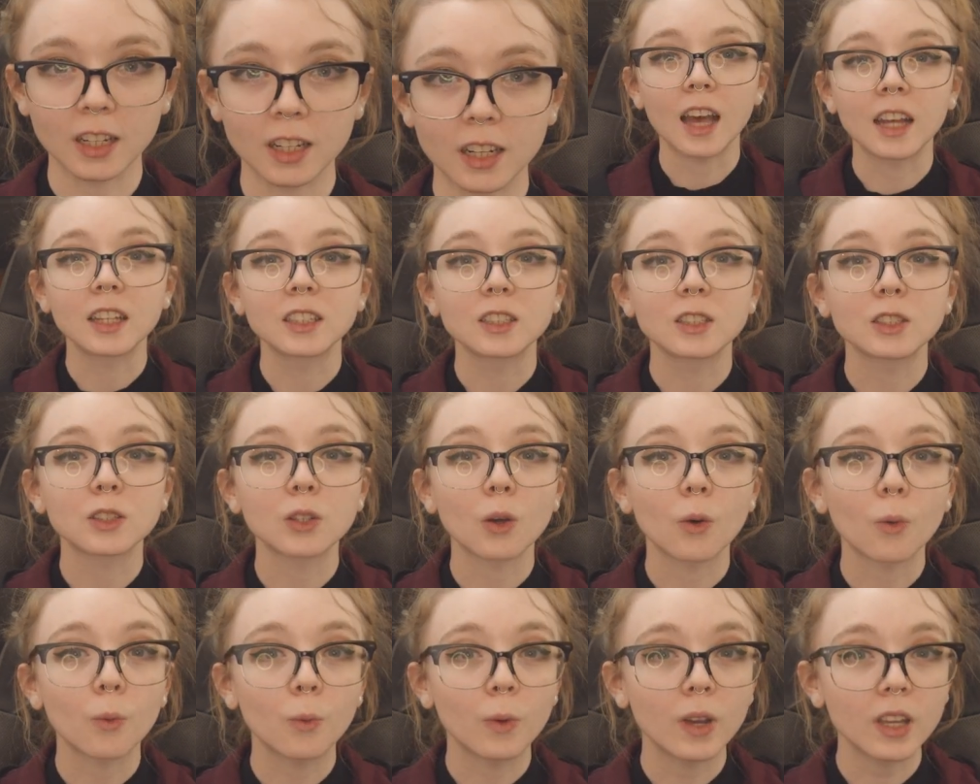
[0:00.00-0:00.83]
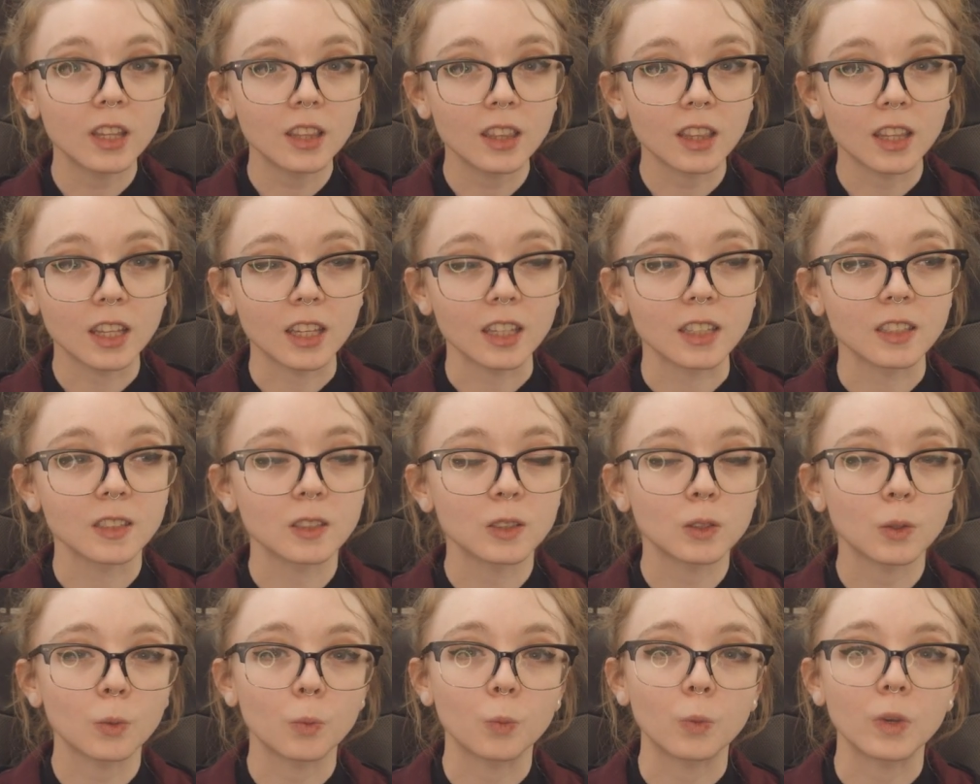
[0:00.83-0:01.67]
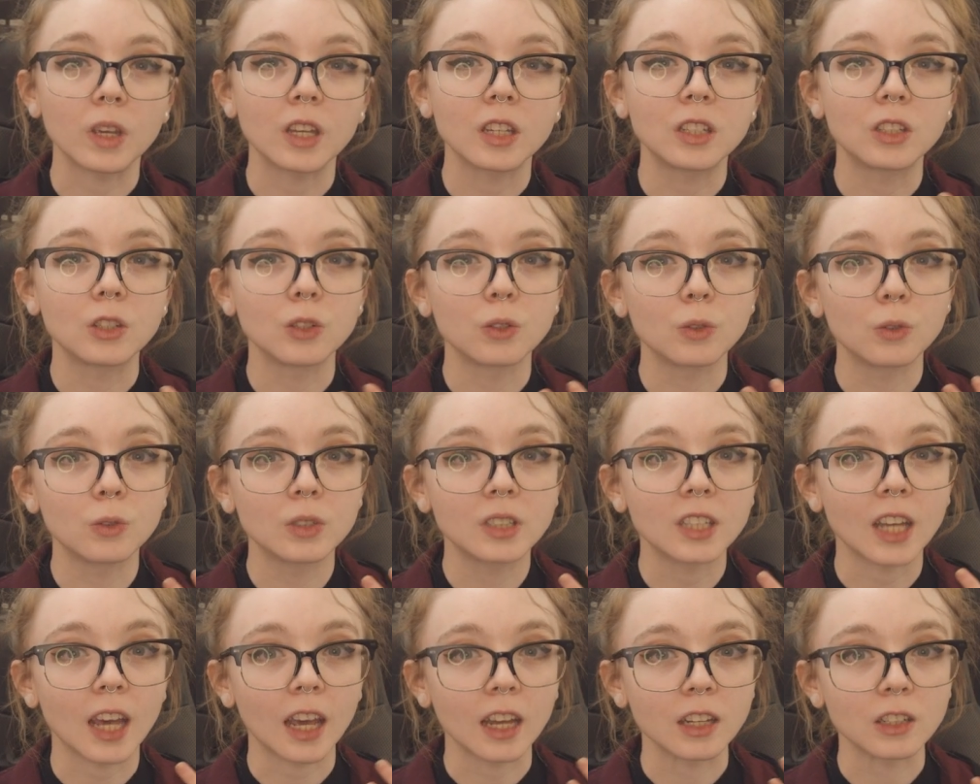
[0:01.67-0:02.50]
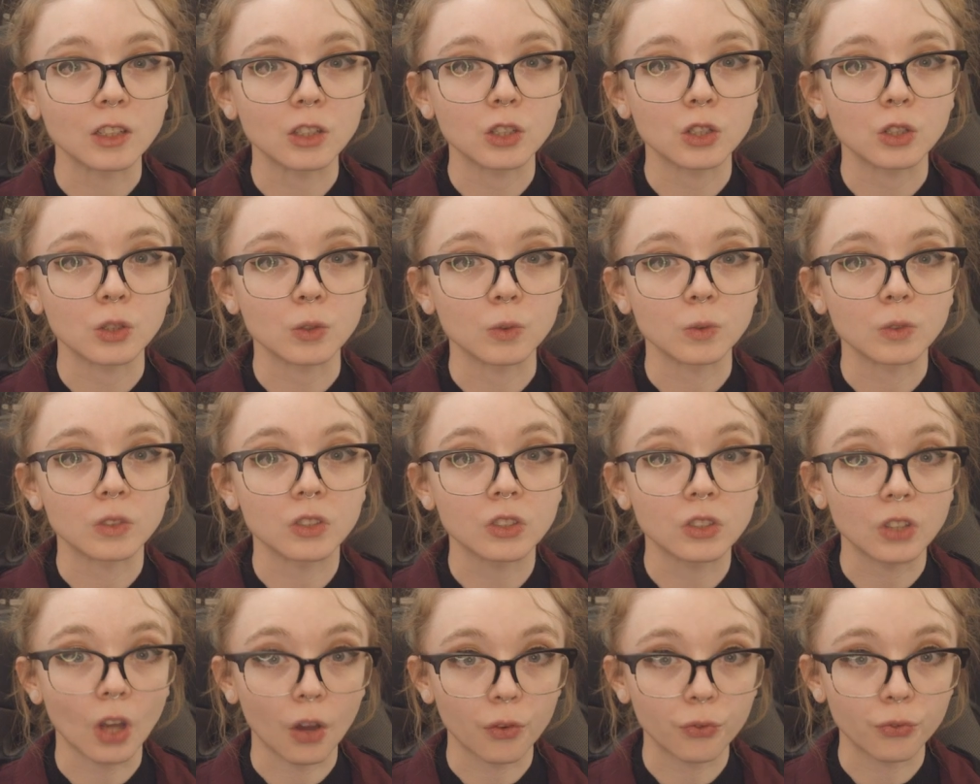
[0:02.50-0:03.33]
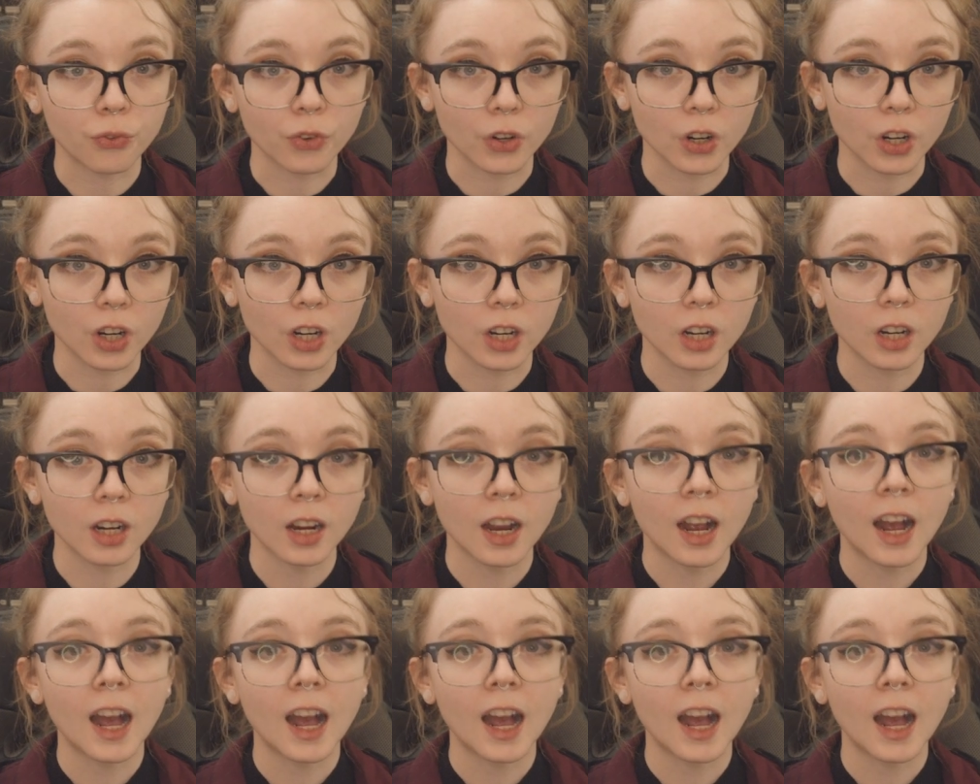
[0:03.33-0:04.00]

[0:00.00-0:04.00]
And so with this, we do tend to suffer,